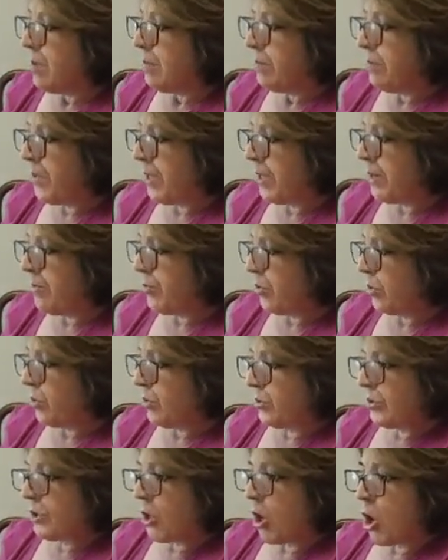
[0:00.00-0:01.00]
Pit
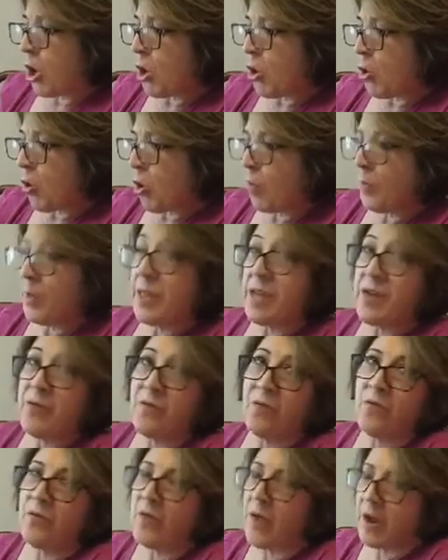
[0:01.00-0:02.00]
bulls are normally
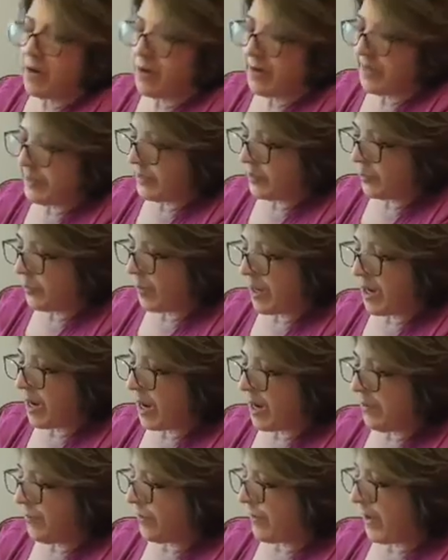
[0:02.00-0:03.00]
very sweet
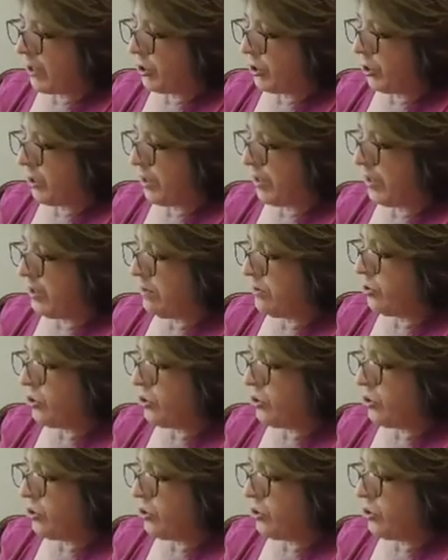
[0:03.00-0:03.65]
and affectionate,